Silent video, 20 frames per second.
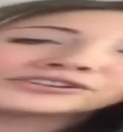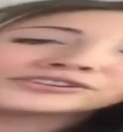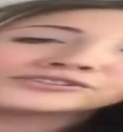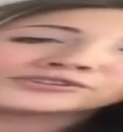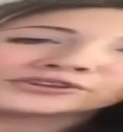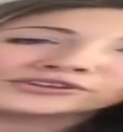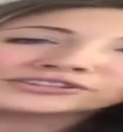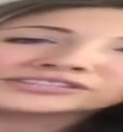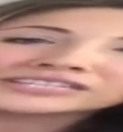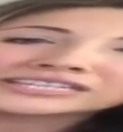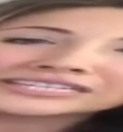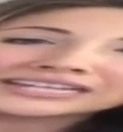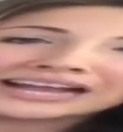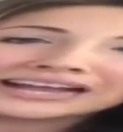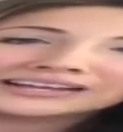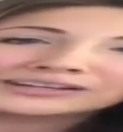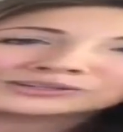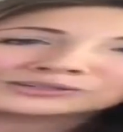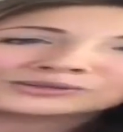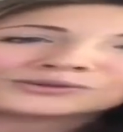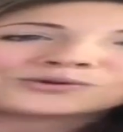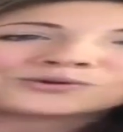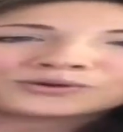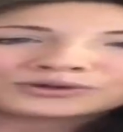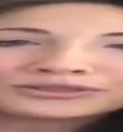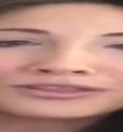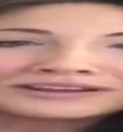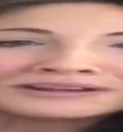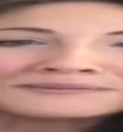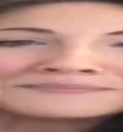nose to tail
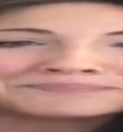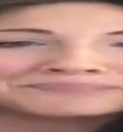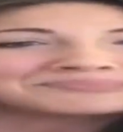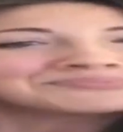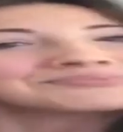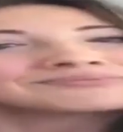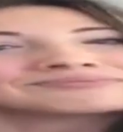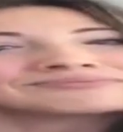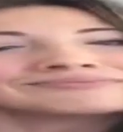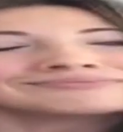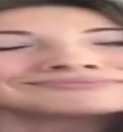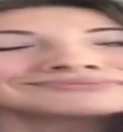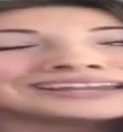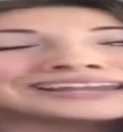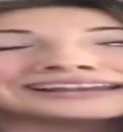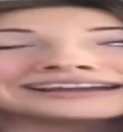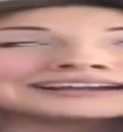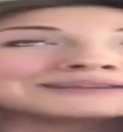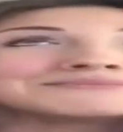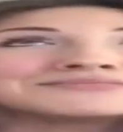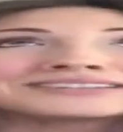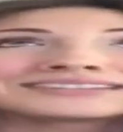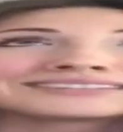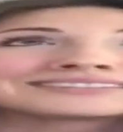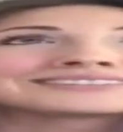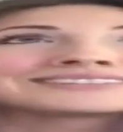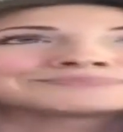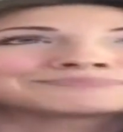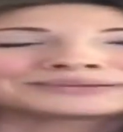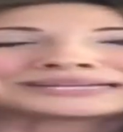author, and I'm
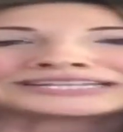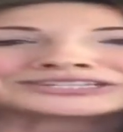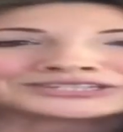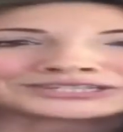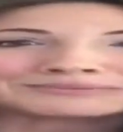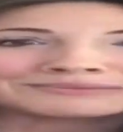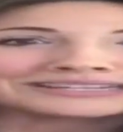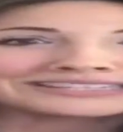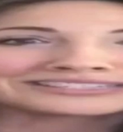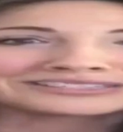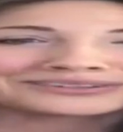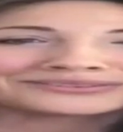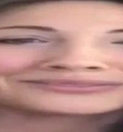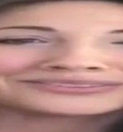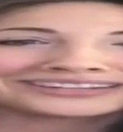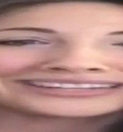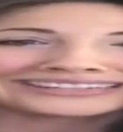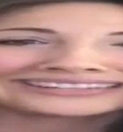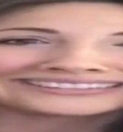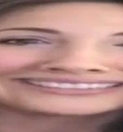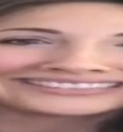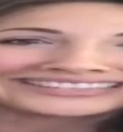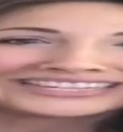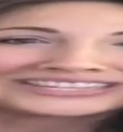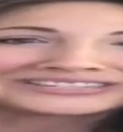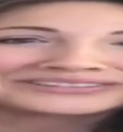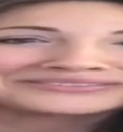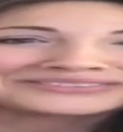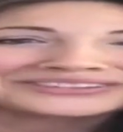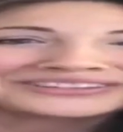just pinching myself that I get to
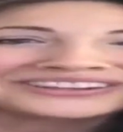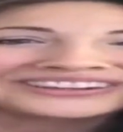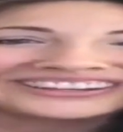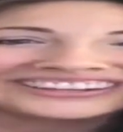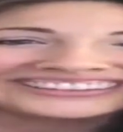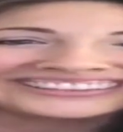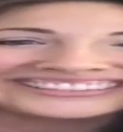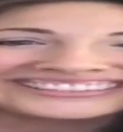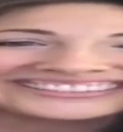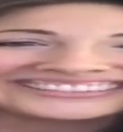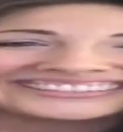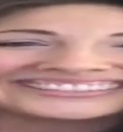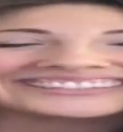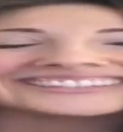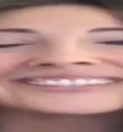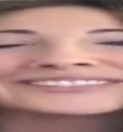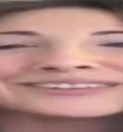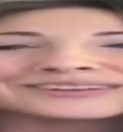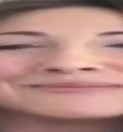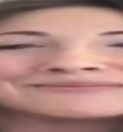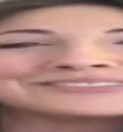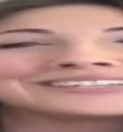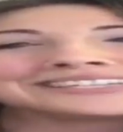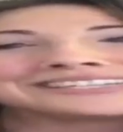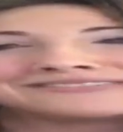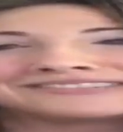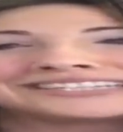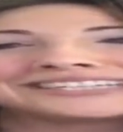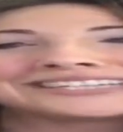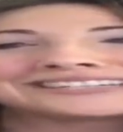interview her this year, so I'm really,
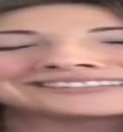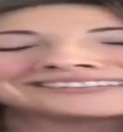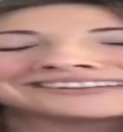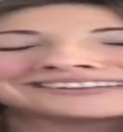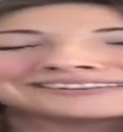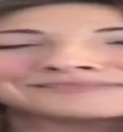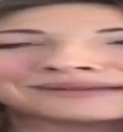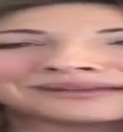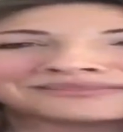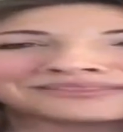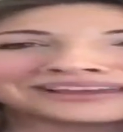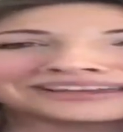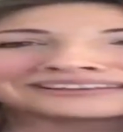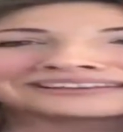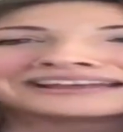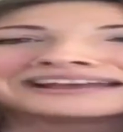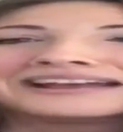really excited about that.